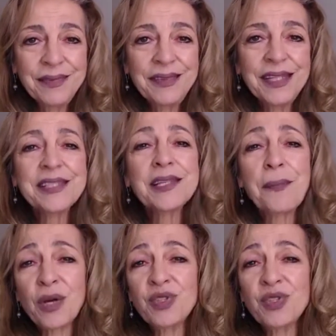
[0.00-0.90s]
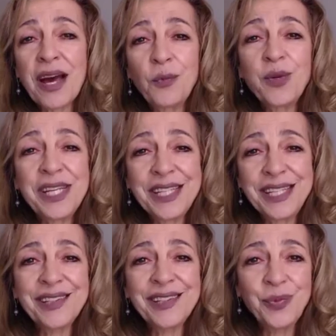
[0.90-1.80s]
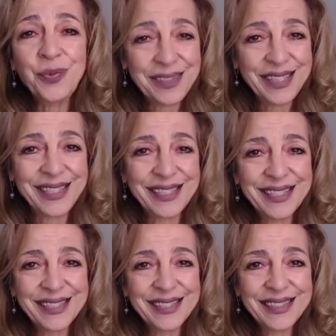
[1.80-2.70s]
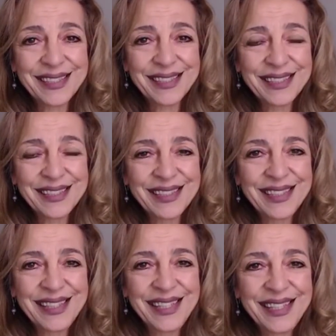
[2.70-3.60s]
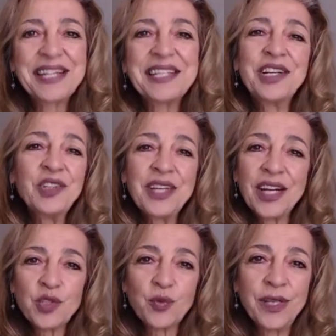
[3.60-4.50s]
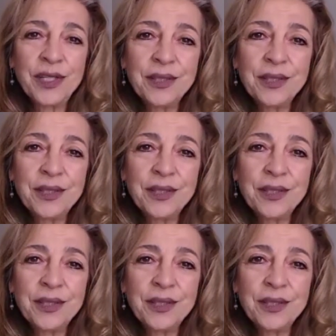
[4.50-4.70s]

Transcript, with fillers: It's about time we heal within. Until next week,